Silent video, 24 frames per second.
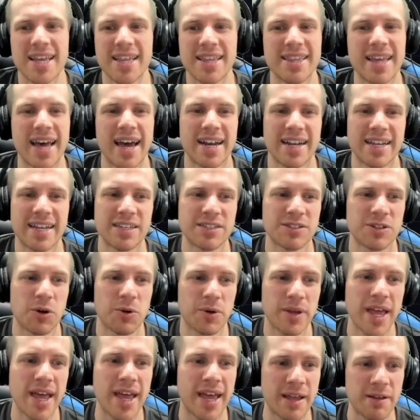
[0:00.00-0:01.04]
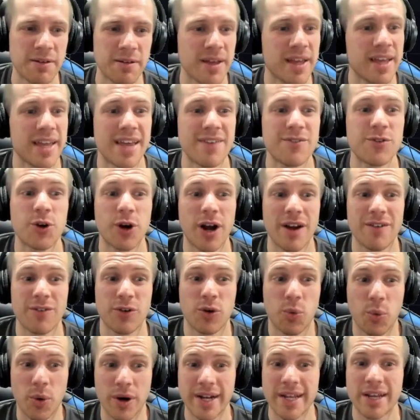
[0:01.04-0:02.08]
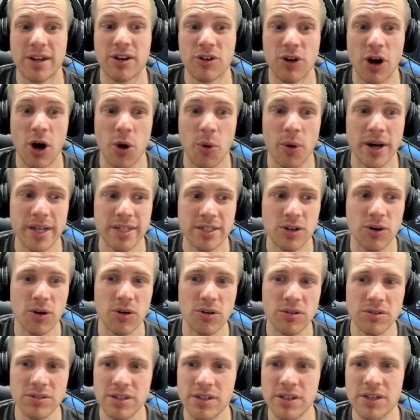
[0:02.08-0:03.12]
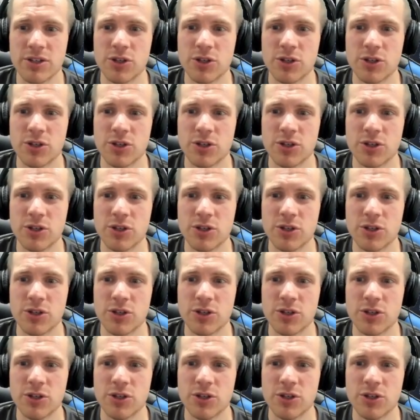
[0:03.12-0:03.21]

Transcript: That is okay. If you're ever running low on gold,